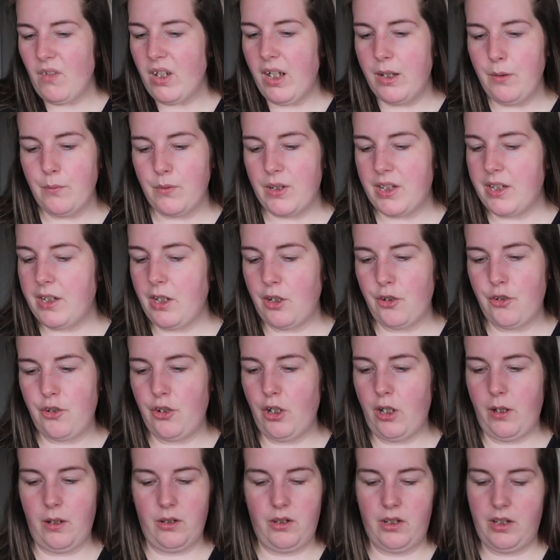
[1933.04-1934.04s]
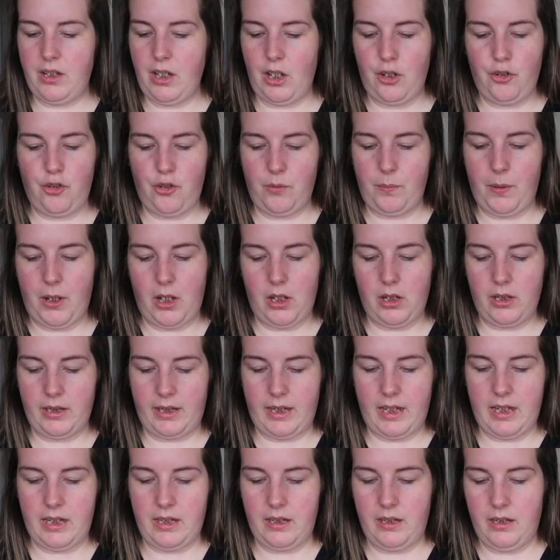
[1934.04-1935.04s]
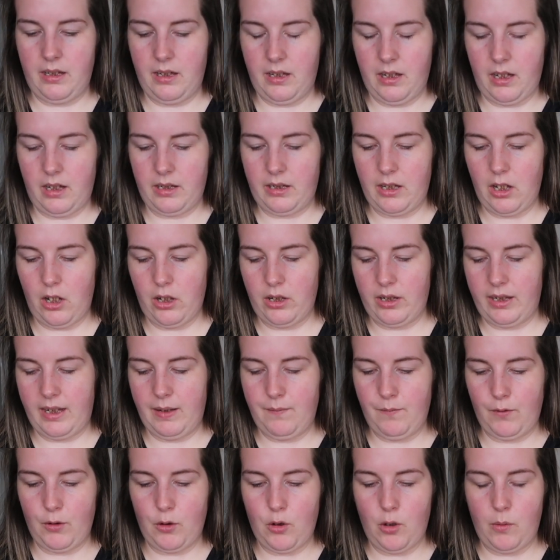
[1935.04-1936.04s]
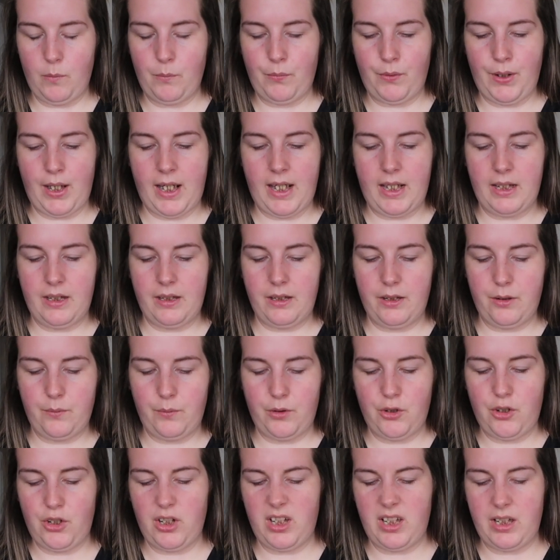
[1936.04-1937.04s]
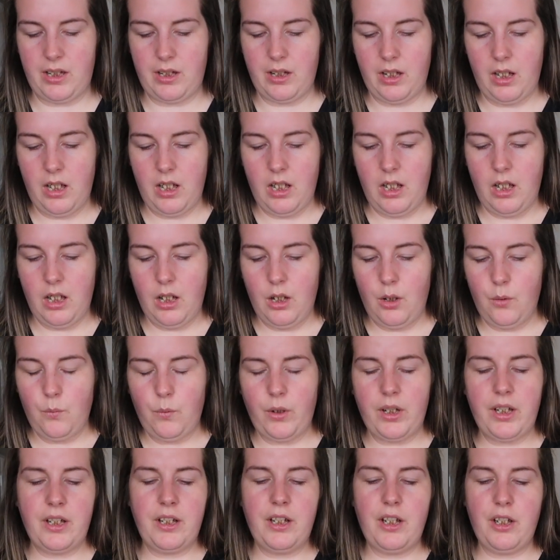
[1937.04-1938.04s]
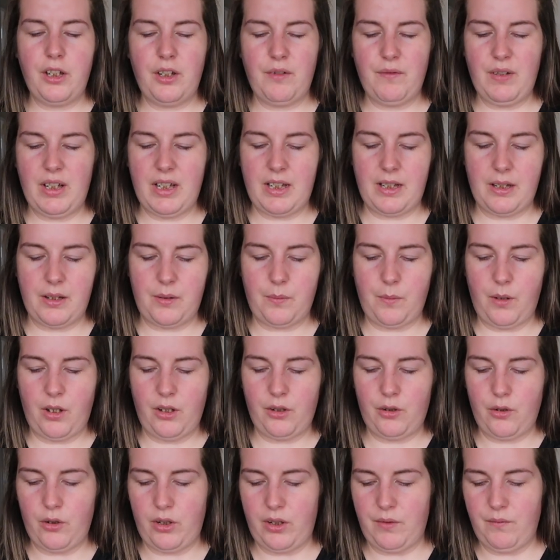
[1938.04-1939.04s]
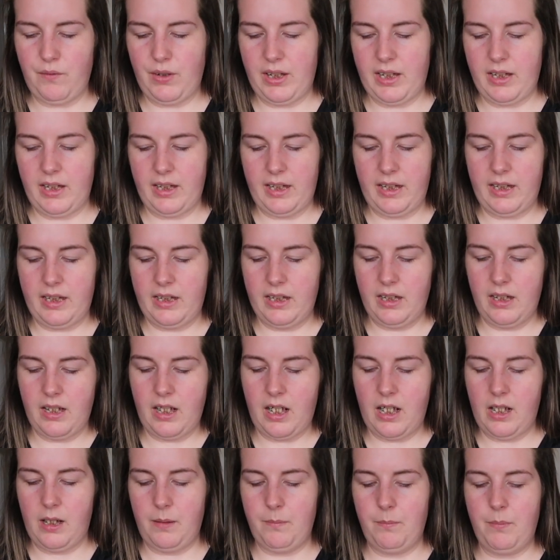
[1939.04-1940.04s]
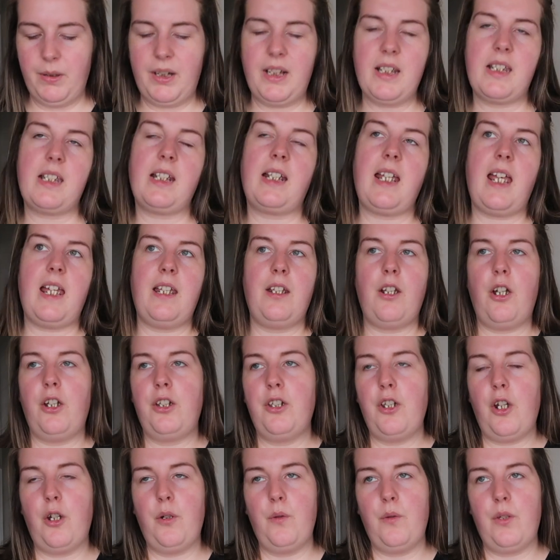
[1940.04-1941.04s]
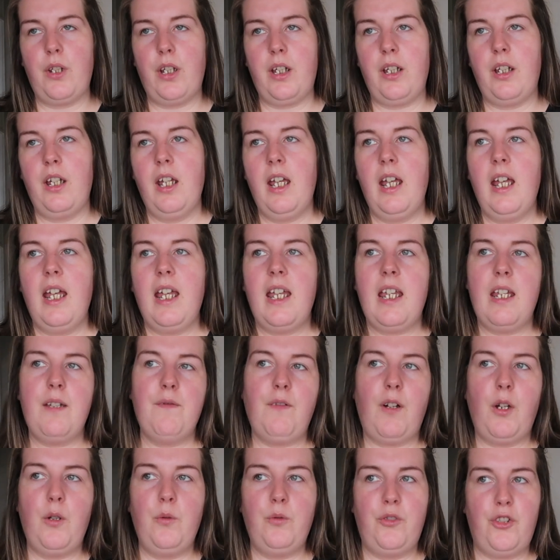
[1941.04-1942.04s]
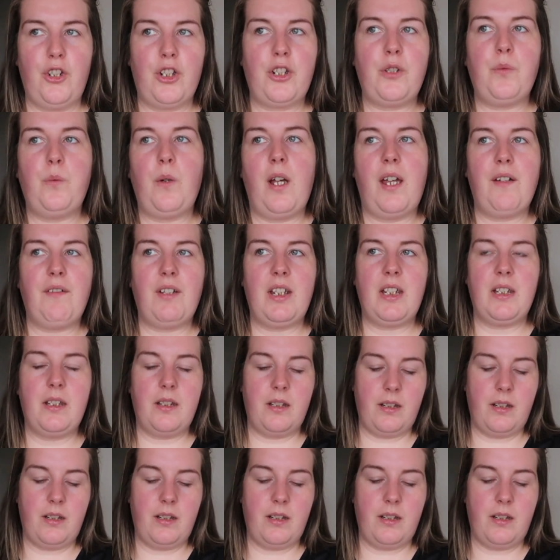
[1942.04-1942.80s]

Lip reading: It was such a bargain, I can't even comprehend, which is one of the only reasons why I got it, really. Because again, I know that if I just wear it